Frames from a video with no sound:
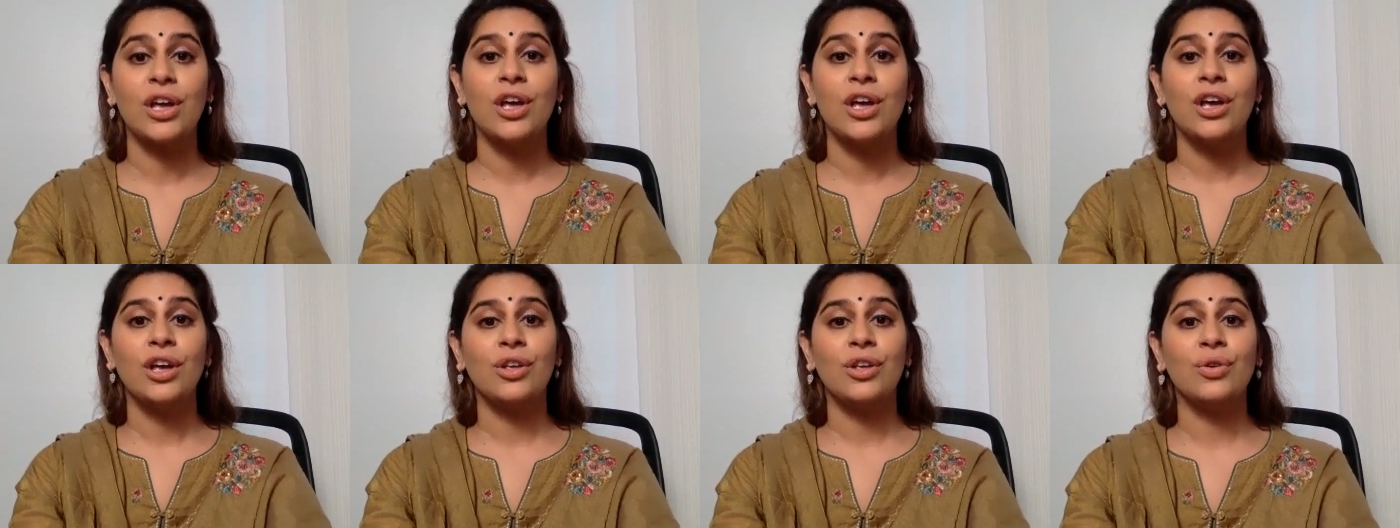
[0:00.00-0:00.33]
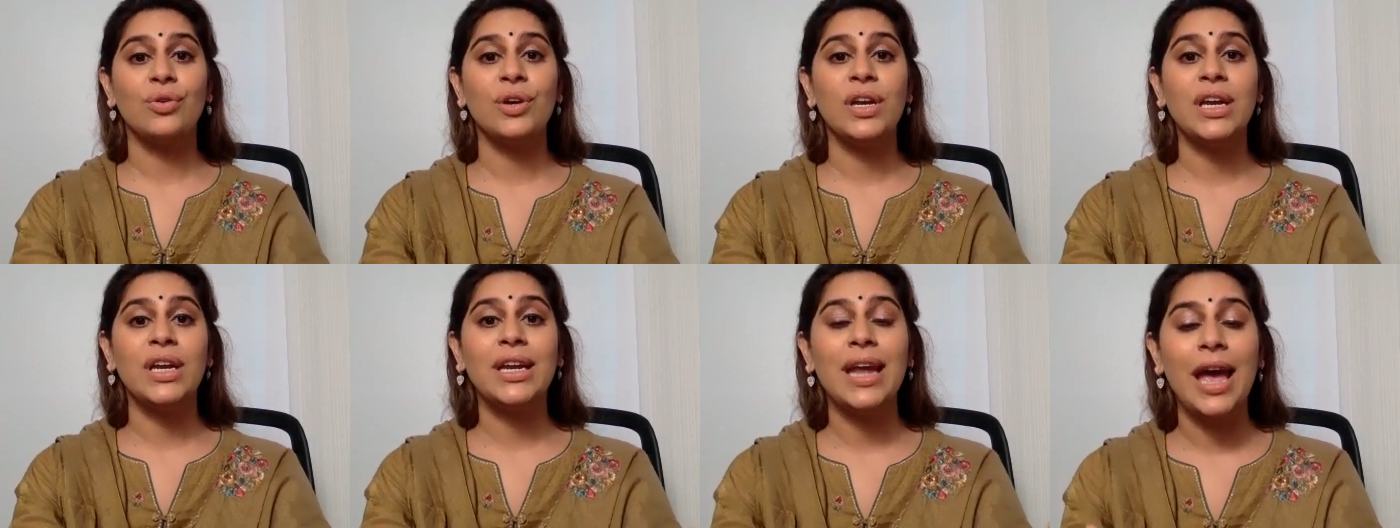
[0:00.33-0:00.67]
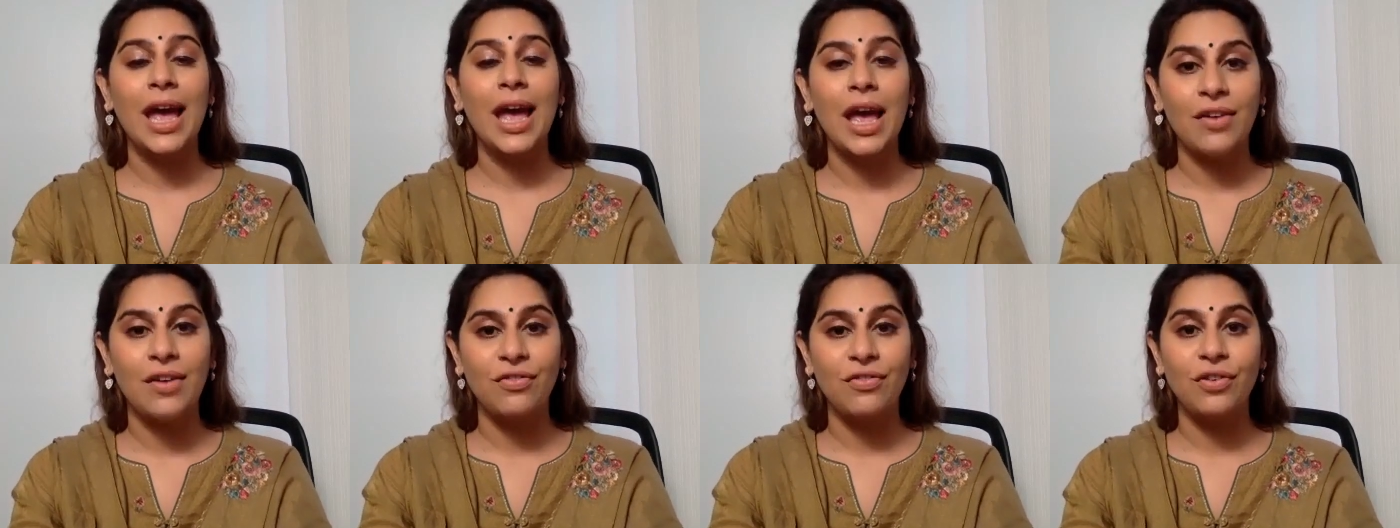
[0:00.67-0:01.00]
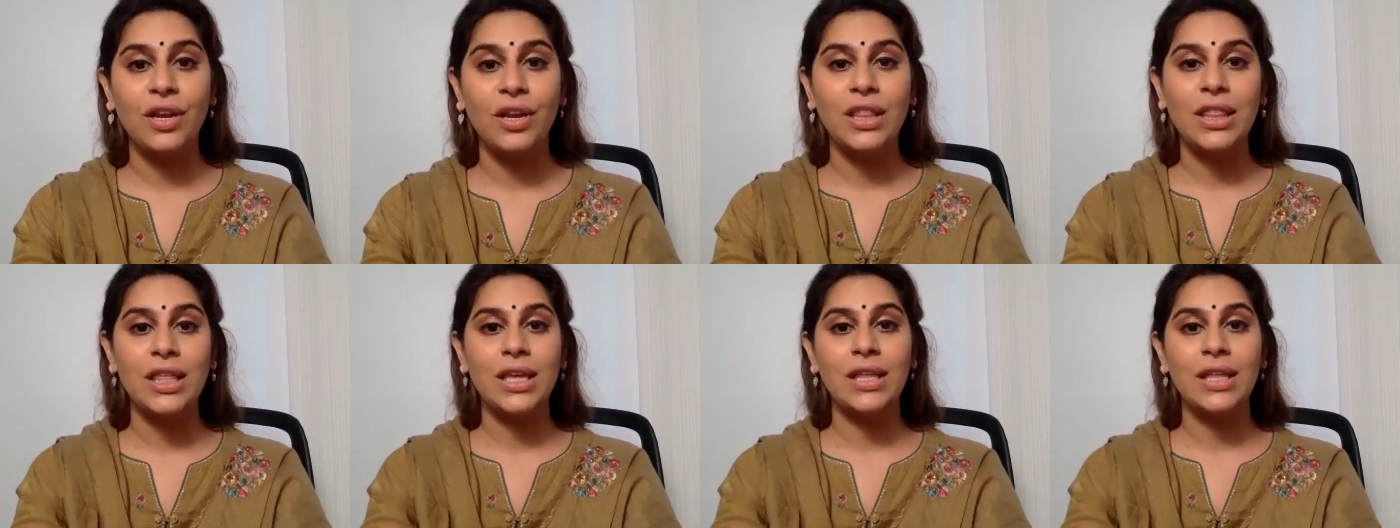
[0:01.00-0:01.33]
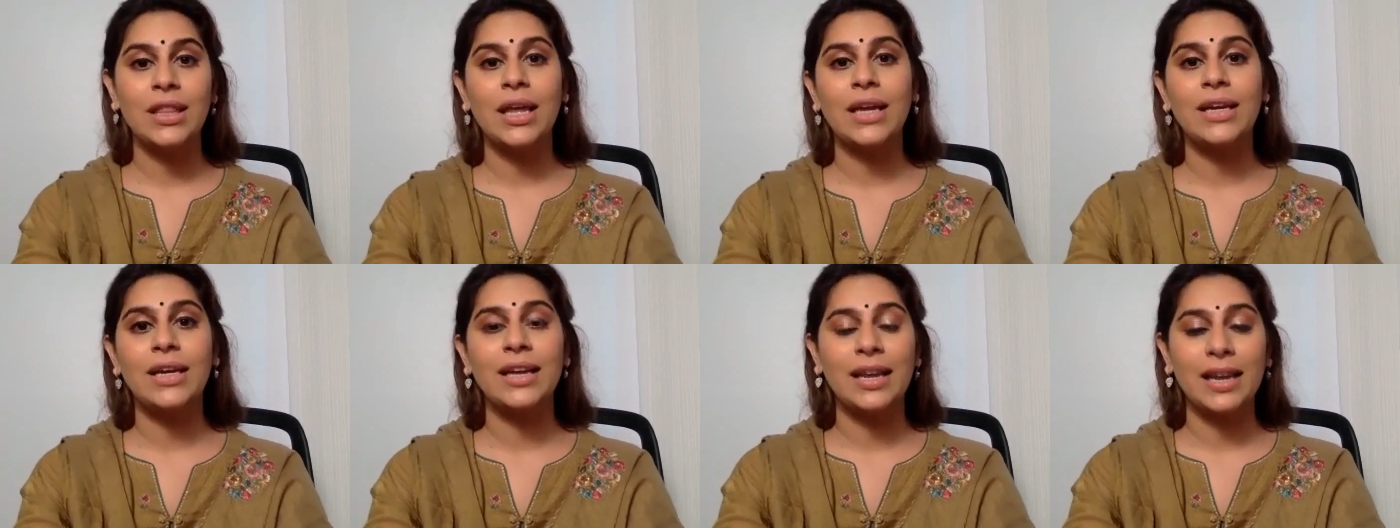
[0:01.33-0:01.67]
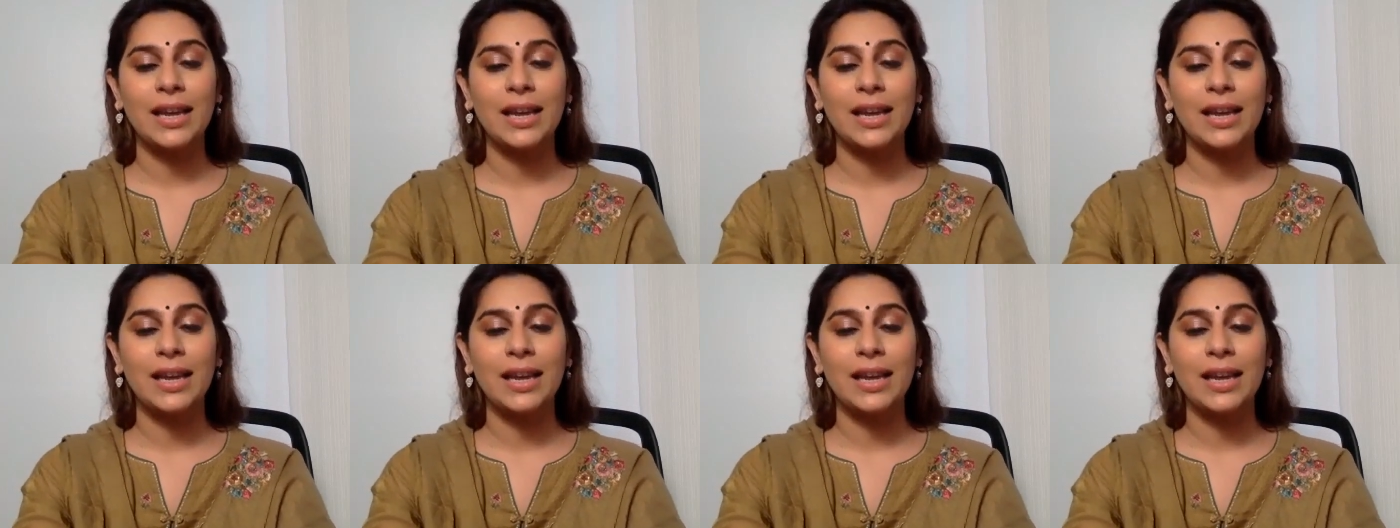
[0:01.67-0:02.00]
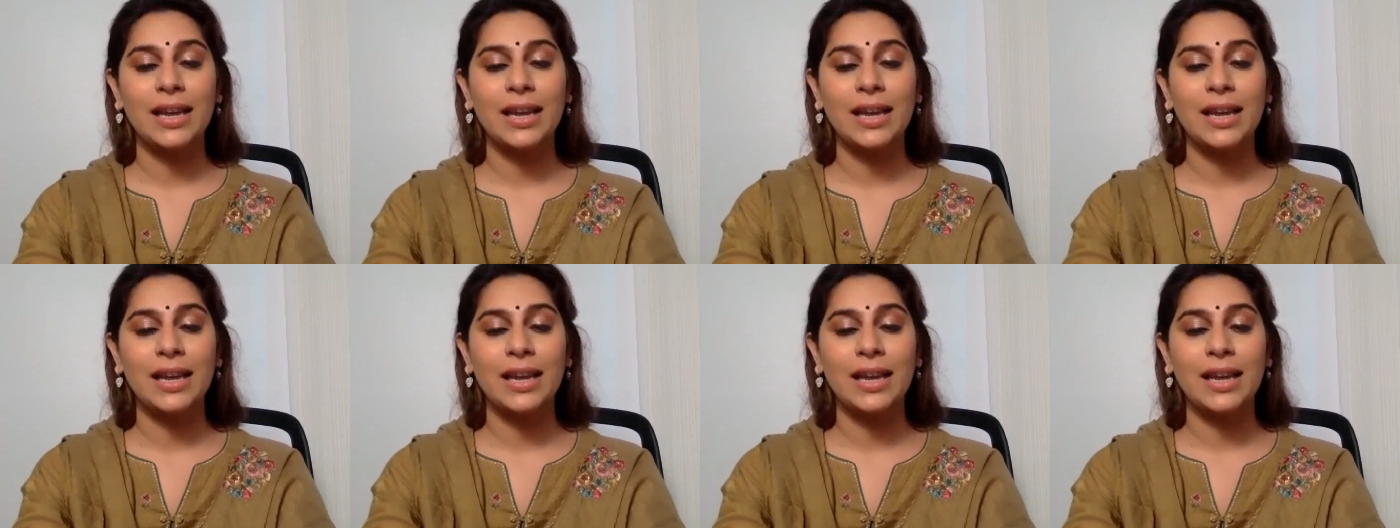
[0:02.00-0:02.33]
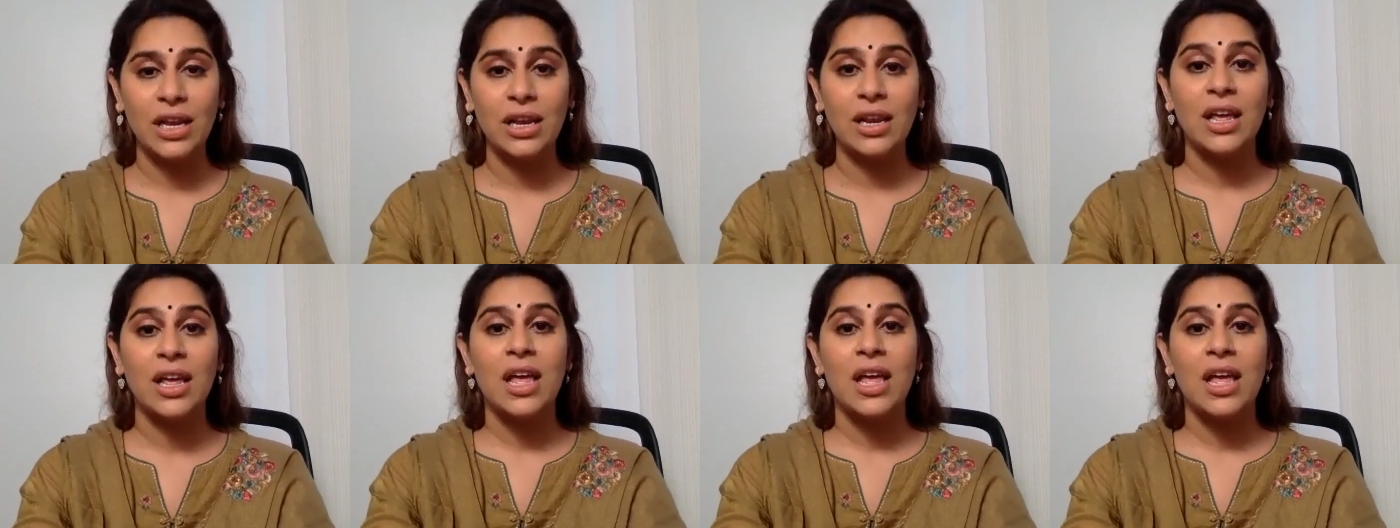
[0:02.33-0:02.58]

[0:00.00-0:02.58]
You need everything that can help you heal.